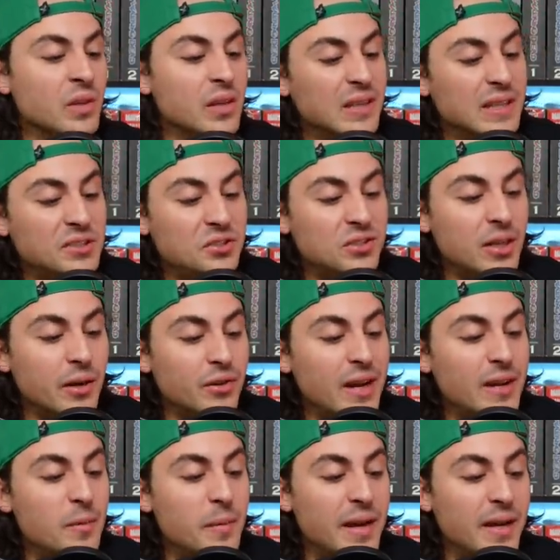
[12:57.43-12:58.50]
This is cover A,
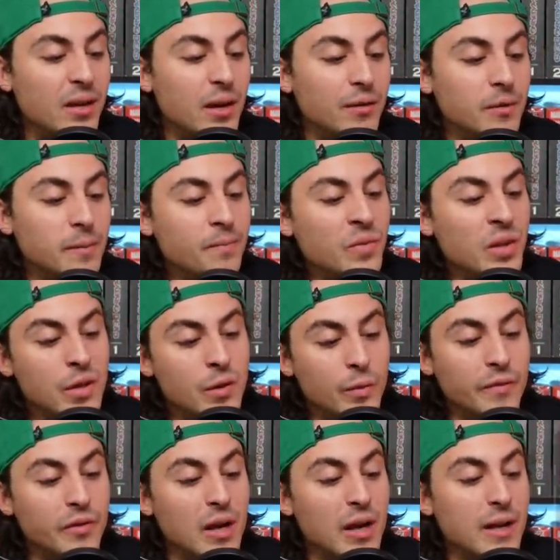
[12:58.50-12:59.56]
the main cover.
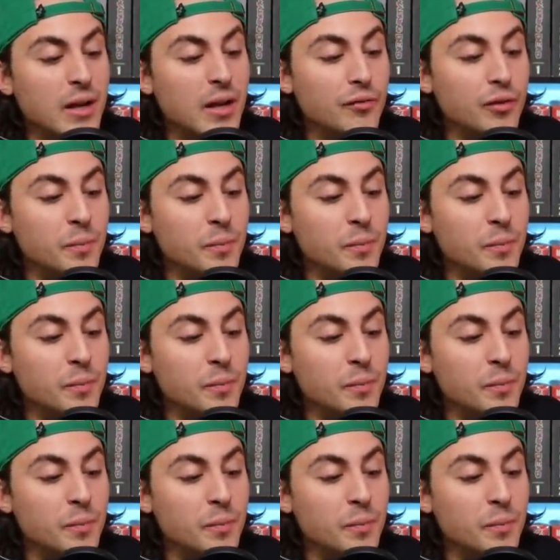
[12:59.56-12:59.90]
We've got a cover